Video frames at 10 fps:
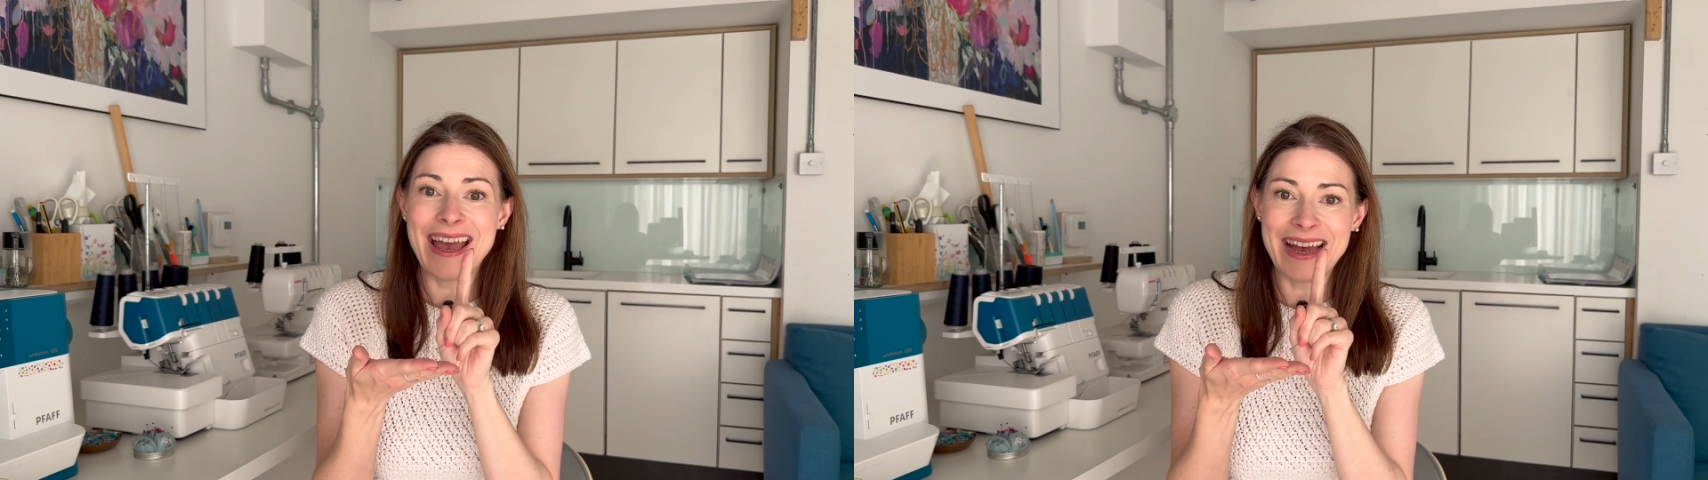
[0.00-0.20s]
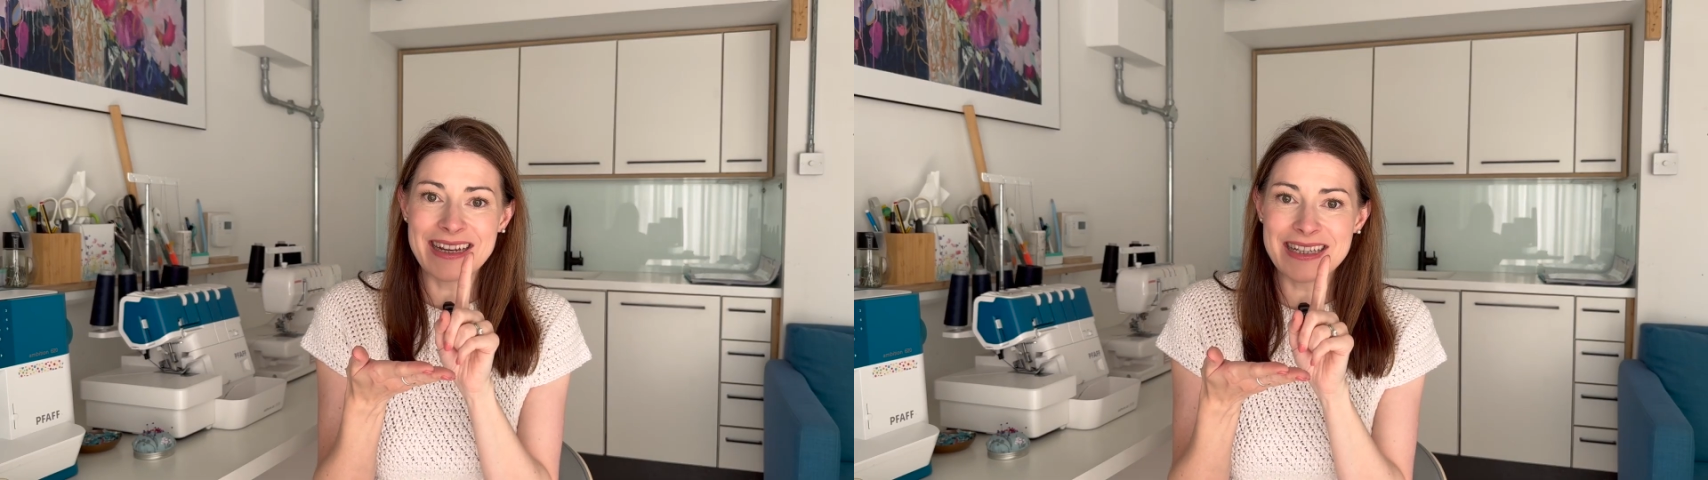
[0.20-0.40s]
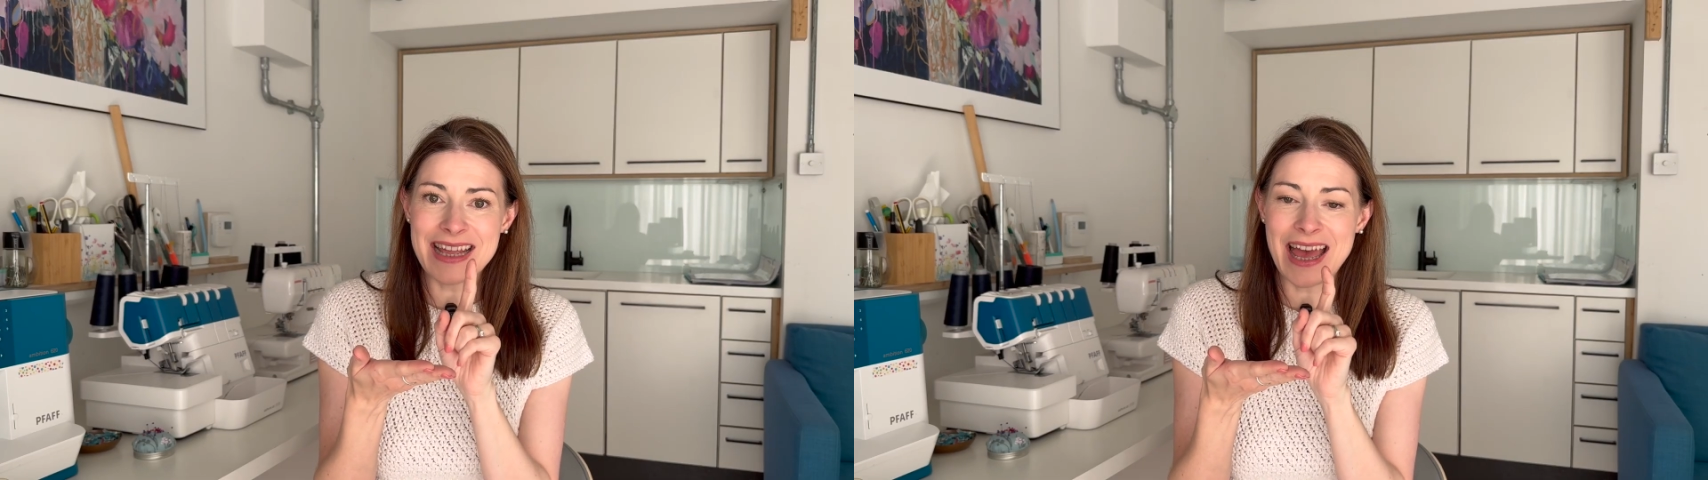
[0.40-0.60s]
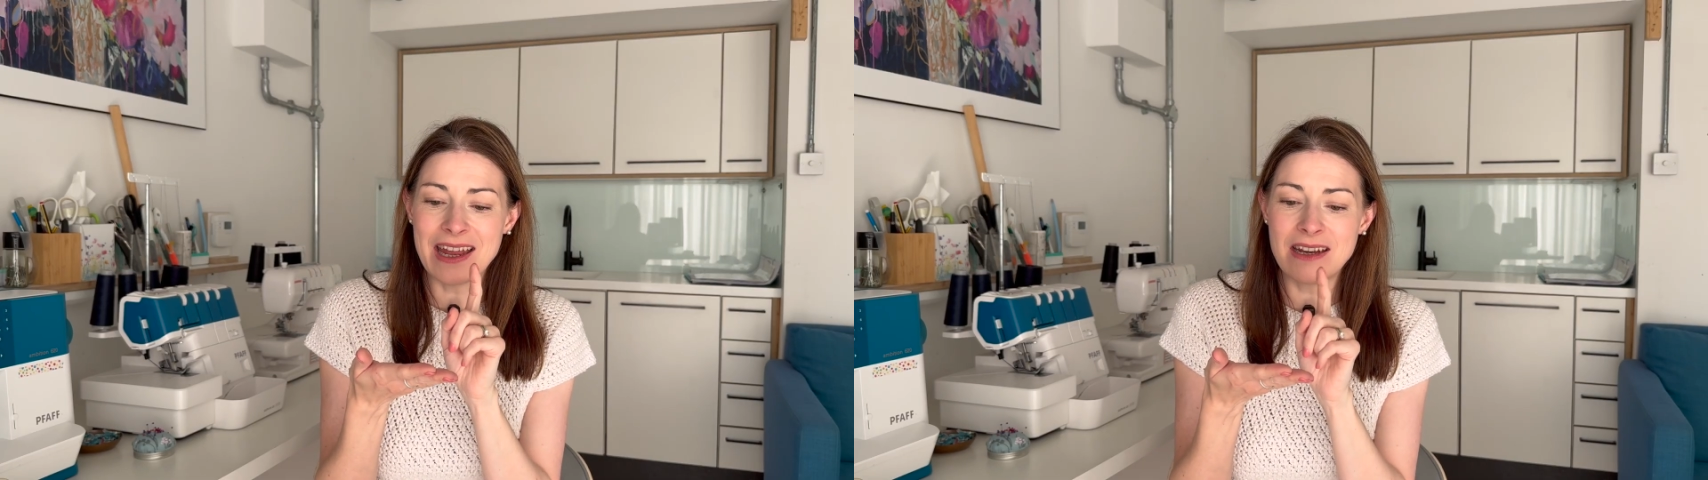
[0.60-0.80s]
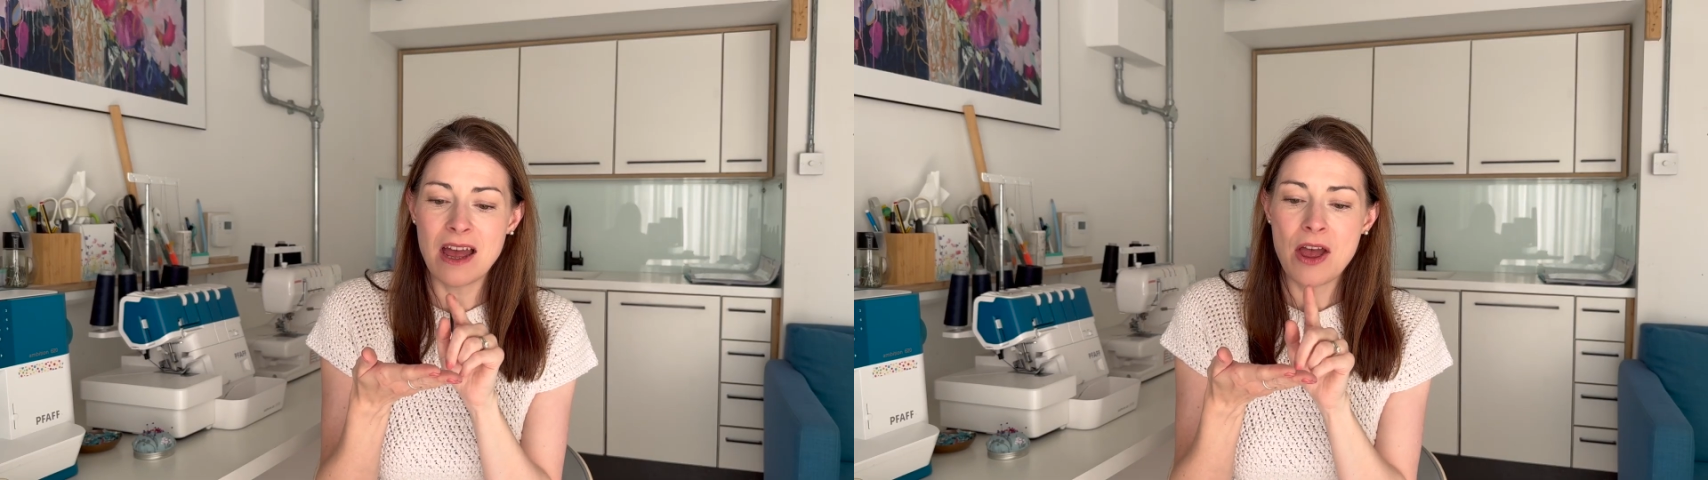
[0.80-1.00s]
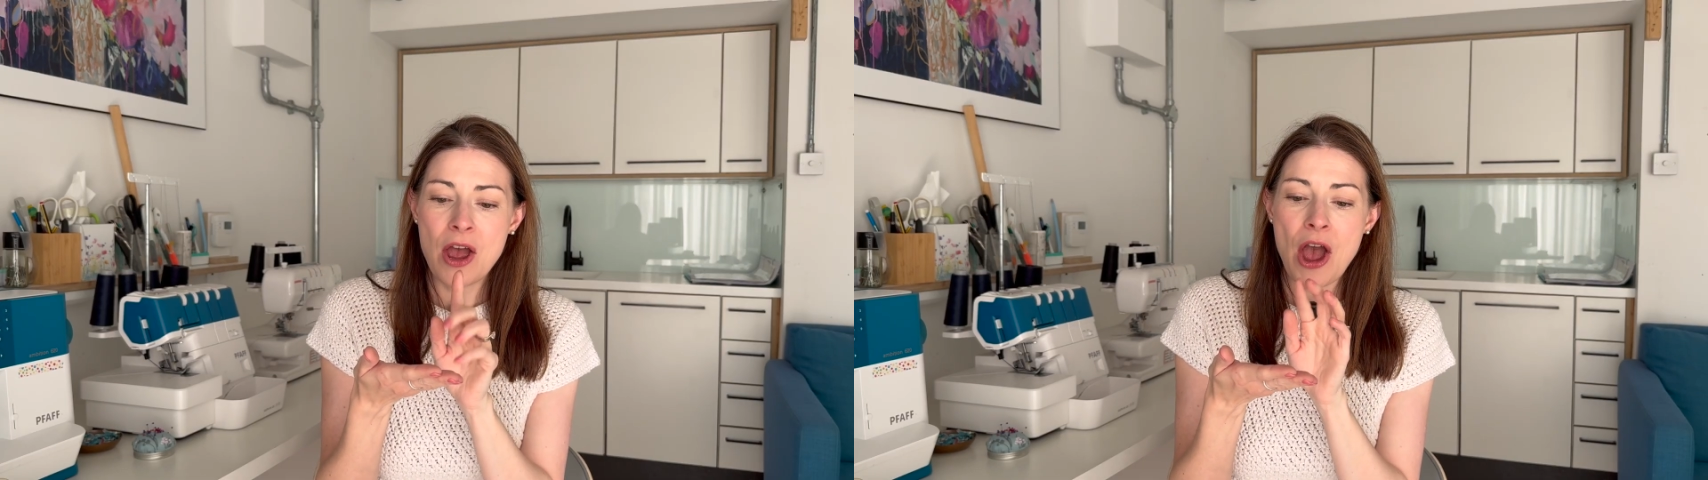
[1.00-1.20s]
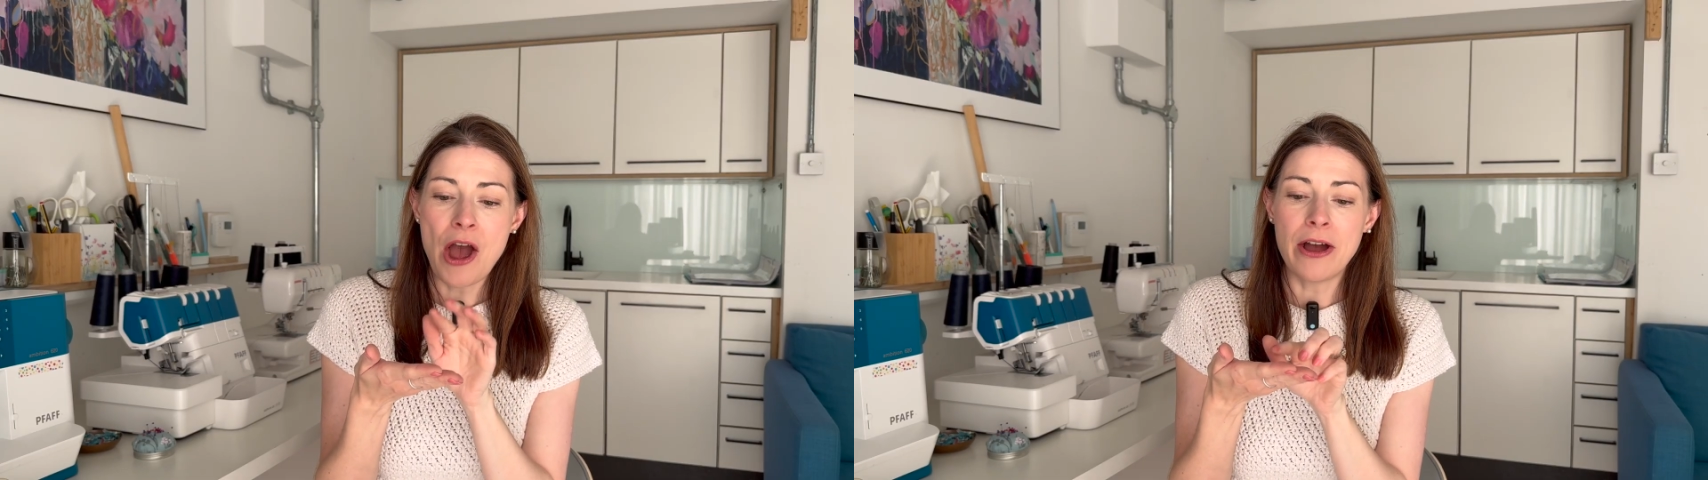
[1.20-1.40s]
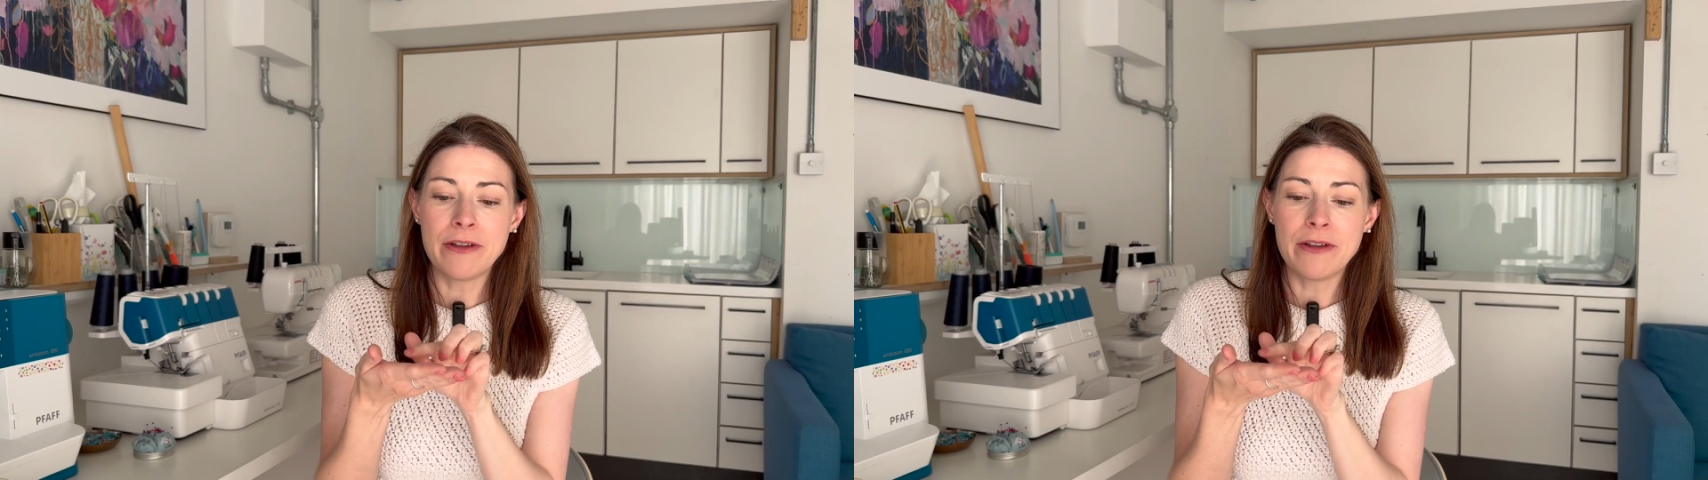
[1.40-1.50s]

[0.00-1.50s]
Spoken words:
And then I